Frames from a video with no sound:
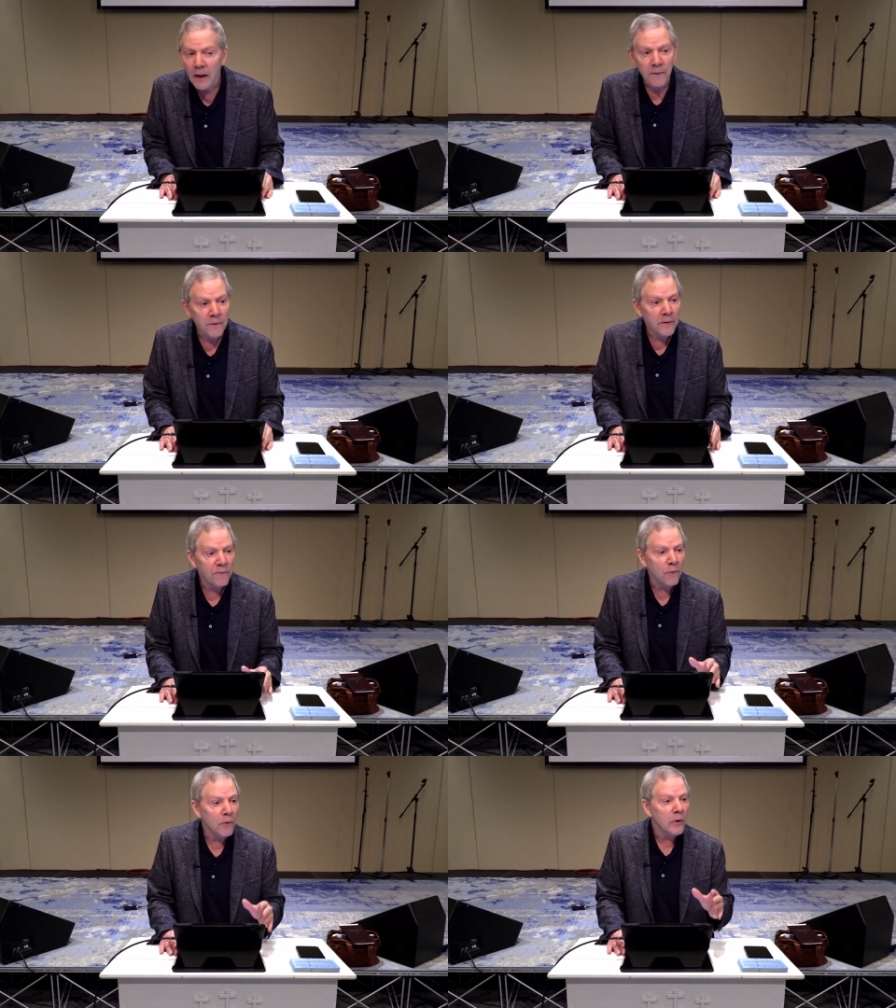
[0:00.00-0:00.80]
And
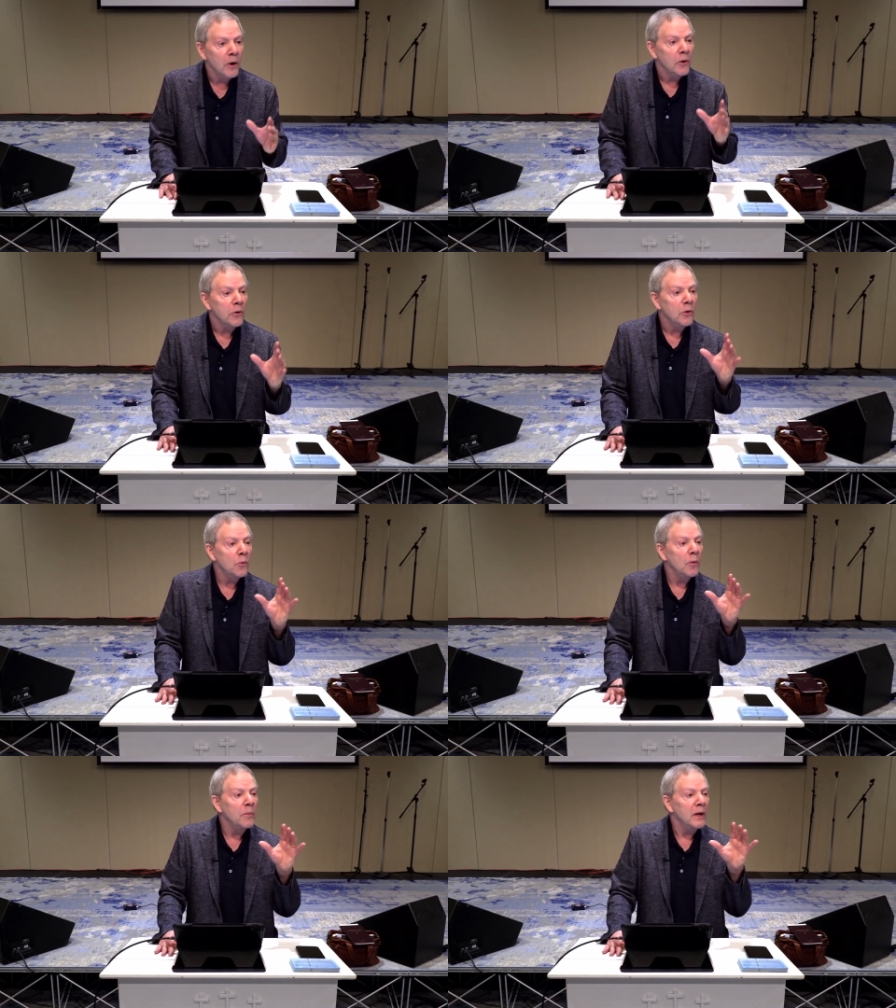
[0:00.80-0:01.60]
therefore, you
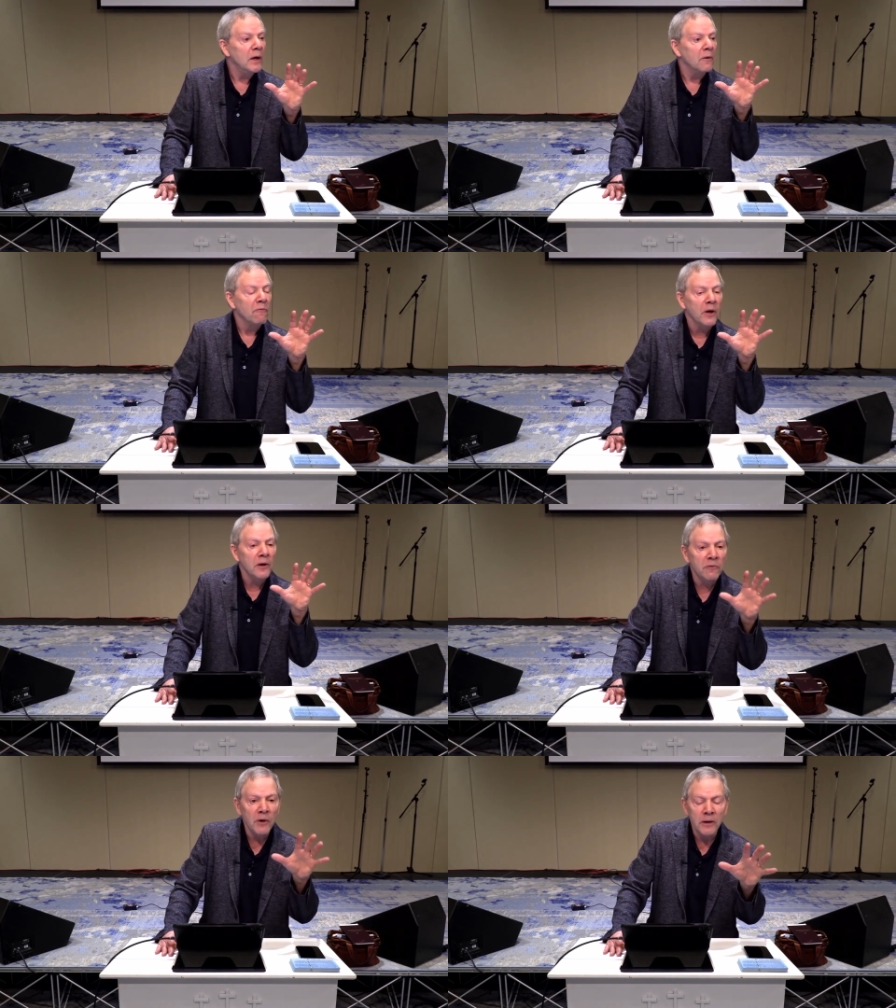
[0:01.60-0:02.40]
will be a
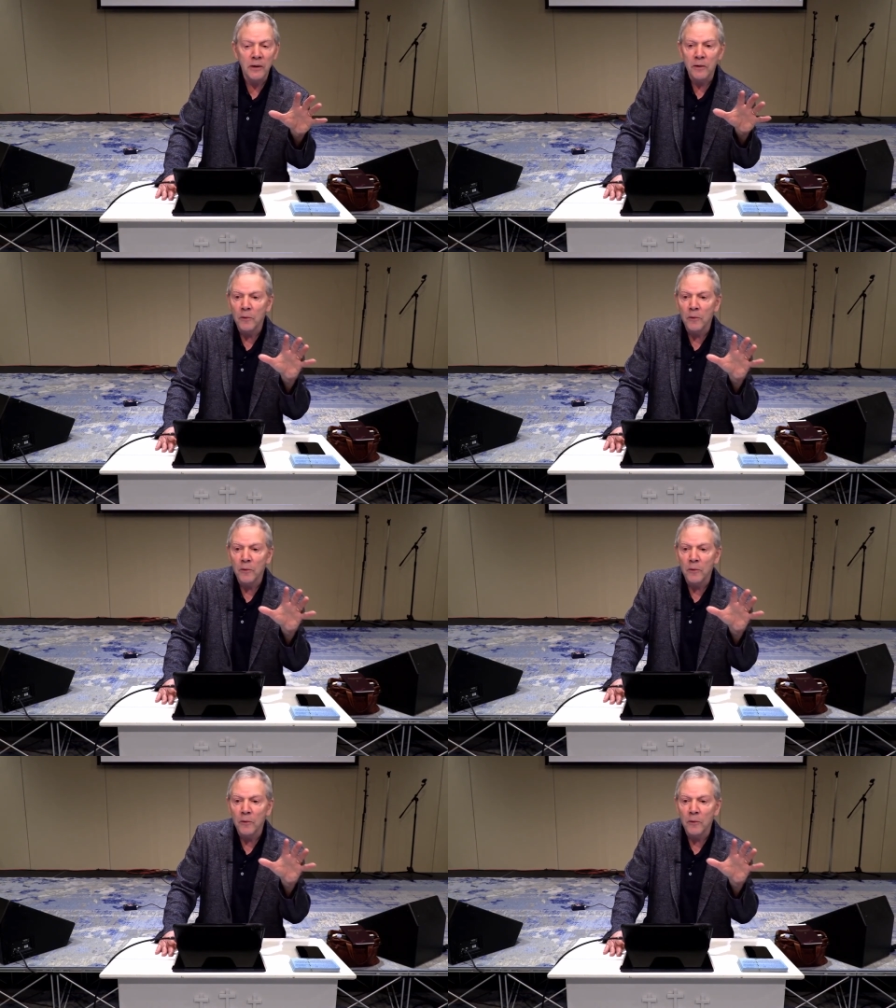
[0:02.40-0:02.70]
resurrected,